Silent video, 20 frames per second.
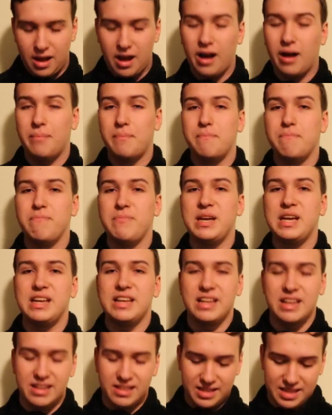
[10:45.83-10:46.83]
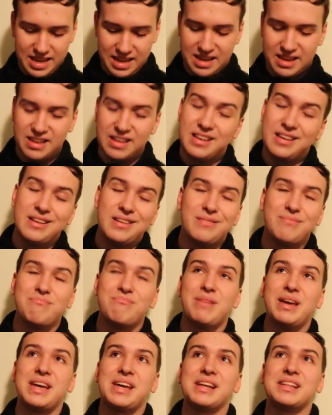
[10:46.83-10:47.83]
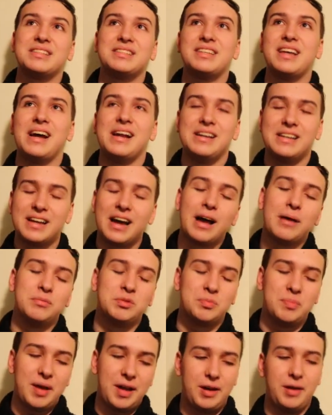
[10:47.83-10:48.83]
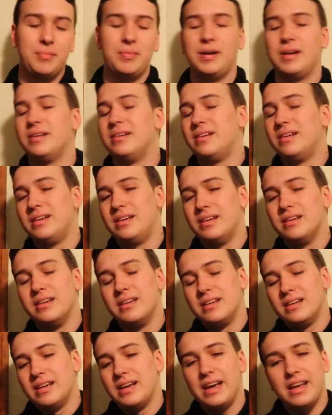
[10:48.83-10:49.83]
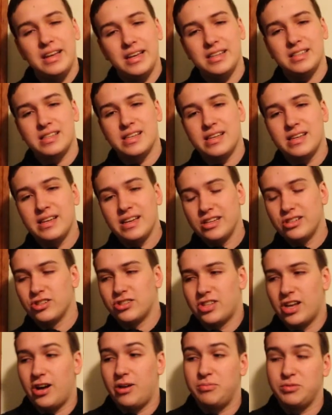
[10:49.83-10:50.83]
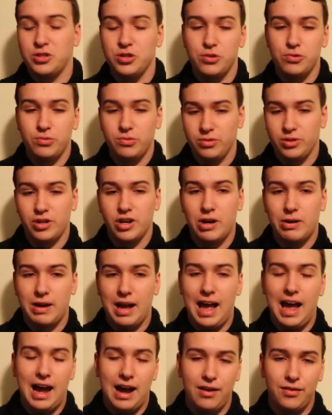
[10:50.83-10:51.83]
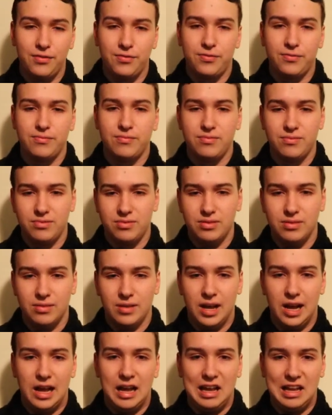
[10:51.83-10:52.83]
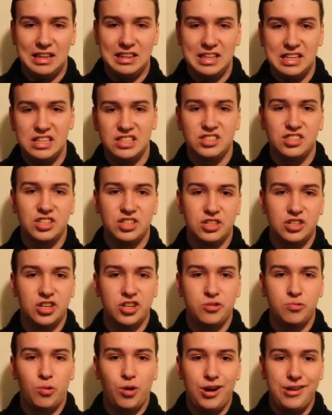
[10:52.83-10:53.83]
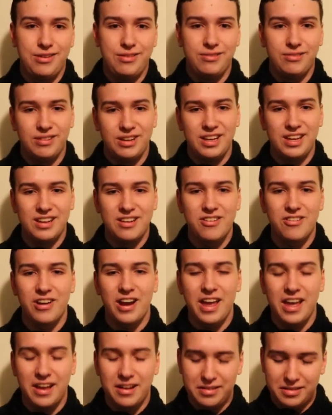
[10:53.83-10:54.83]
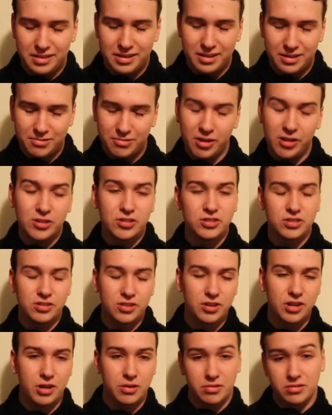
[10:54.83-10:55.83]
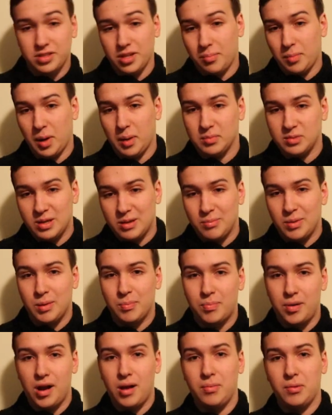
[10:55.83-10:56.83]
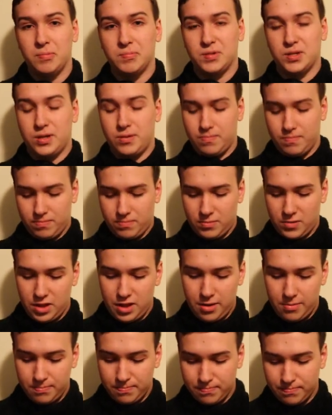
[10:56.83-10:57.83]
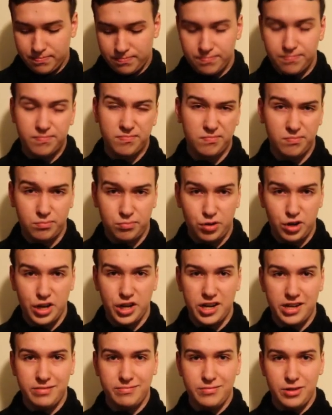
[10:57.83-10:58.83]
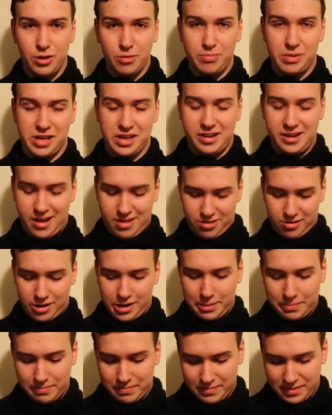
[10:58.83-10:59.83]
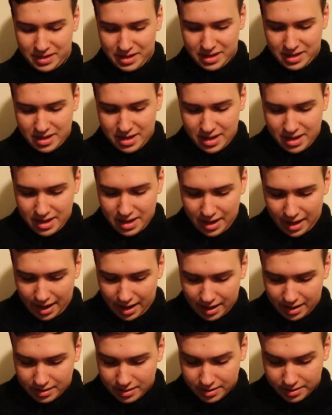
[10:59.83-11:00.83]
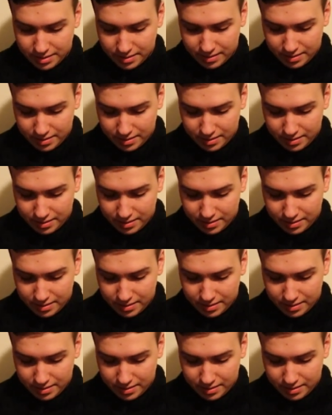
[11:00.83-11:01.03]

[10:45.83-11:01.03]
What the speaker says: immediately. Make it 10 times better, but it isn't. It just helps you, you know, have at least a good one in your hand, which, you know, sometimes can be a problem. So, you know, pretty good. You'll play it at 3. And